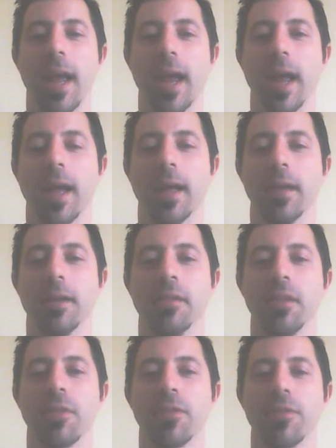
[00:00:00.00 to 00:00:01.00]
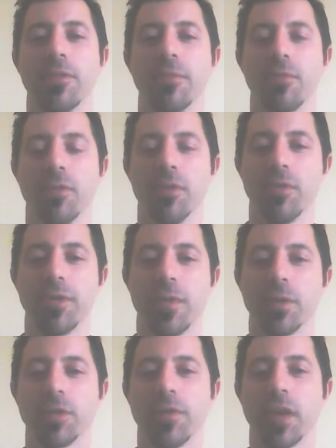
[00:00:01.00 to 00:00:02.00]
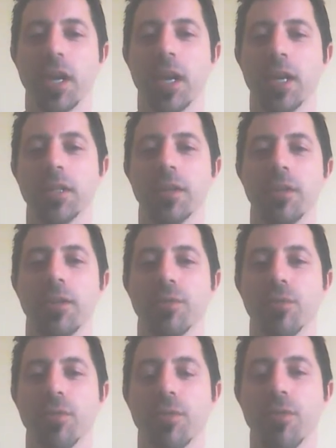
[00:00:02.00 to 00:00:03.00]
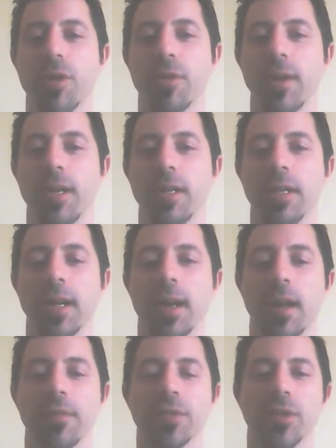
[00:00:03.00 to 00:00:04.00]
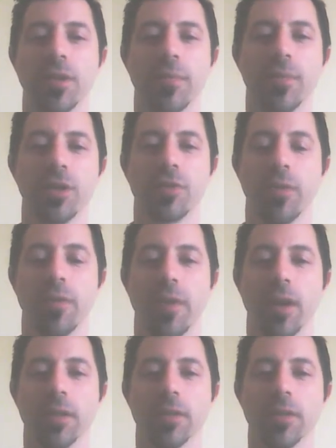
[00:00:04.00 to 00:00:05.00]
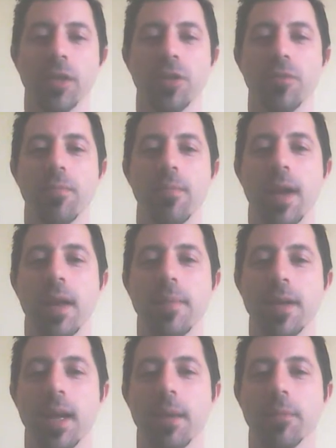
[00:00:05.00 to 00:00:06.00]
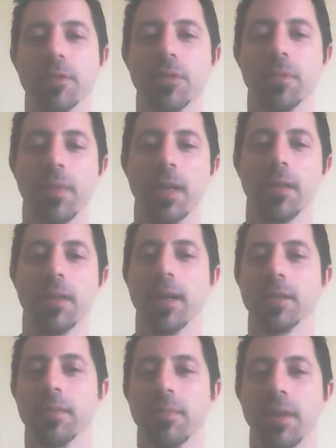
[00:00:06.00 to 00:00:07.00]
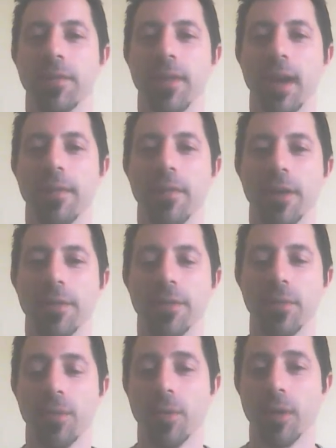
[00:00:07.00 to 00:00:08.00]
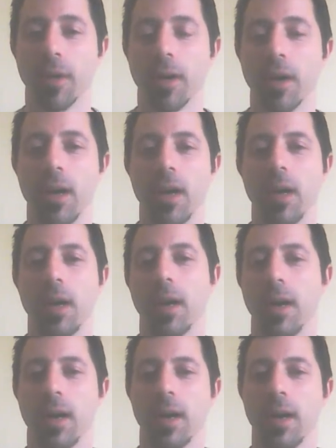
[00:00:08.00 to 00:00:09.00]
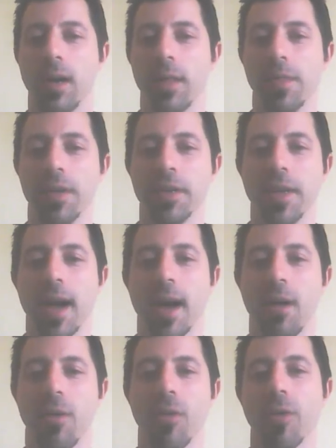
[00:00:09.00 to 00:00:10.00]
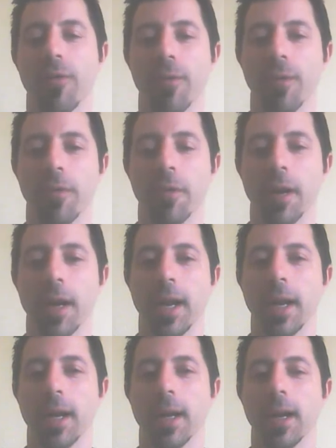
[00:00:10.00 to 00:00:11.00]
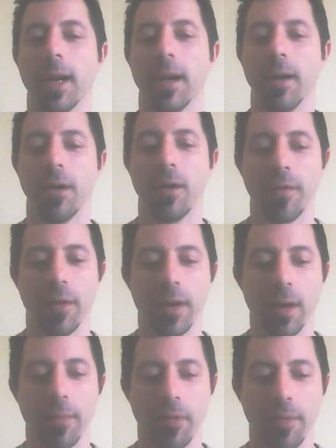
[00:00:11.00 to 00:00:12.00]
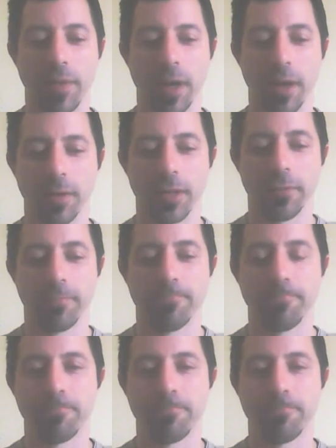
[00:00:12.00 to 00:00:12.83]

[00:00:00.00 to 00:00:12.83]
and through diversification, through your ETFs or your mutual funds, you may be able to beat the S&P 500 or the Dow over a number of years.